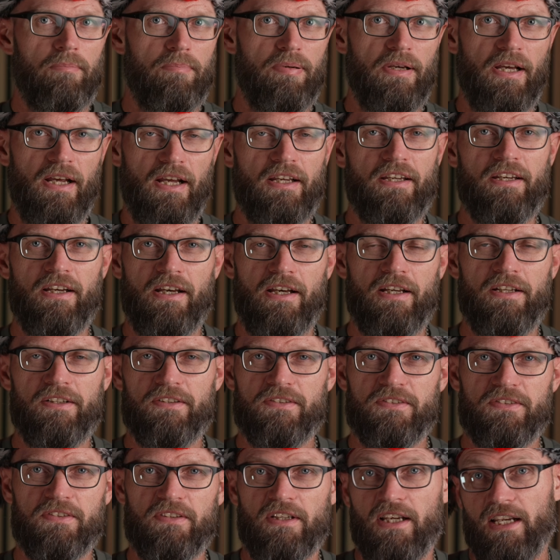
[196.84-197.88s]

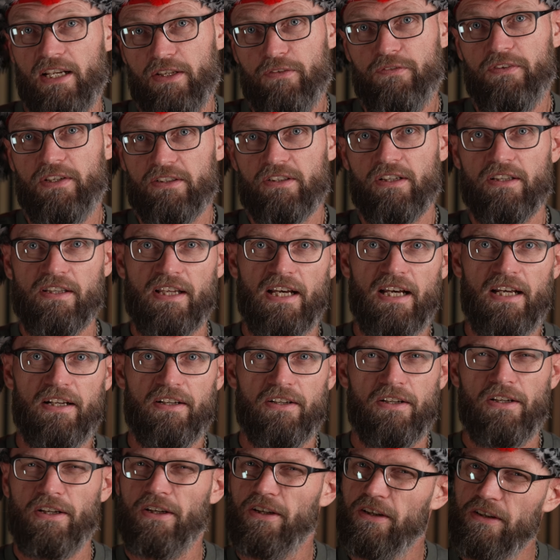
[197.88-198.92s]
pancakes, anything like that,
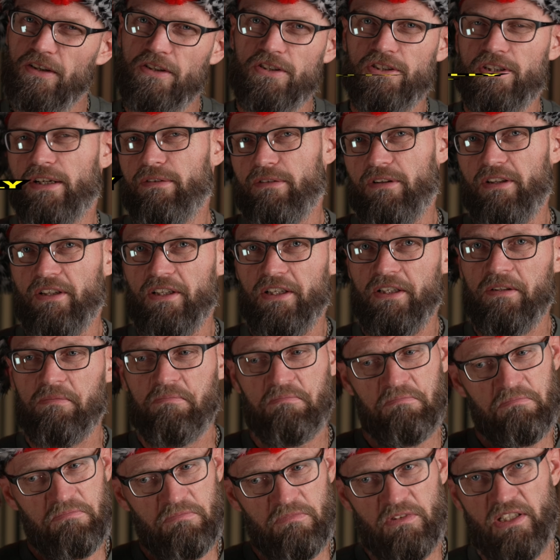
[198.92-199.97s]
you generally
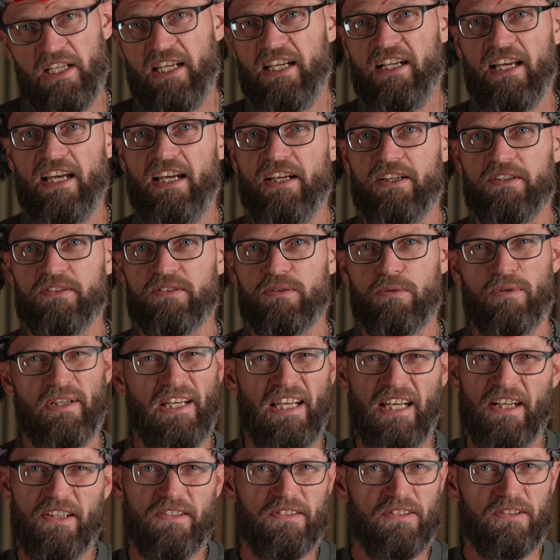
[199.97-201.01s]
need eggs, or
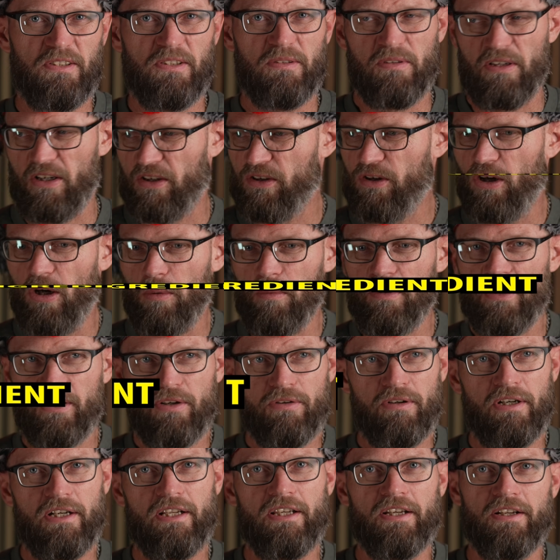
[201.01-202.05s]
eggs are a common
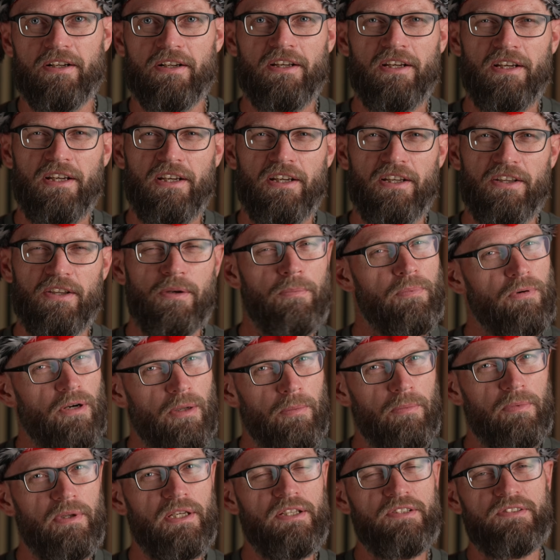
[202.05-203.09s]
ingredient. The
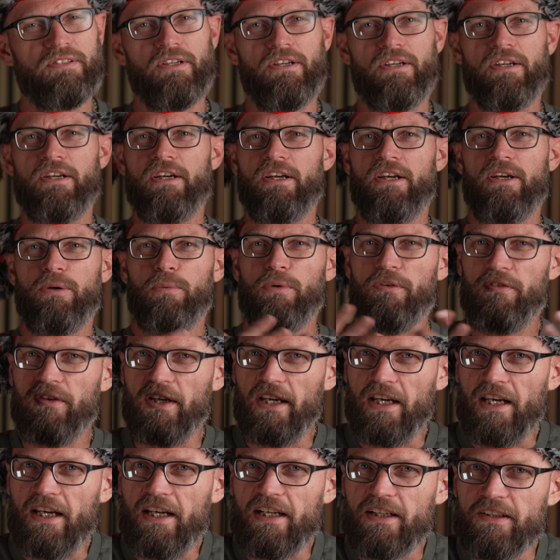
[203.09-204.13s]
problem is though, with
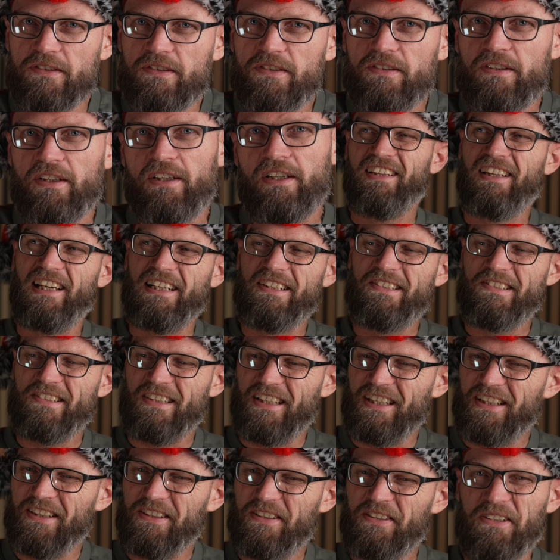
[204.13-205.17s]
eggs, they
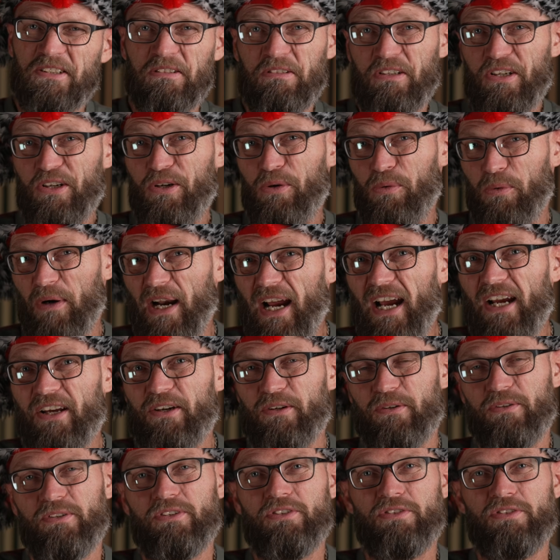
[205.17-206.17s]
tend to crack on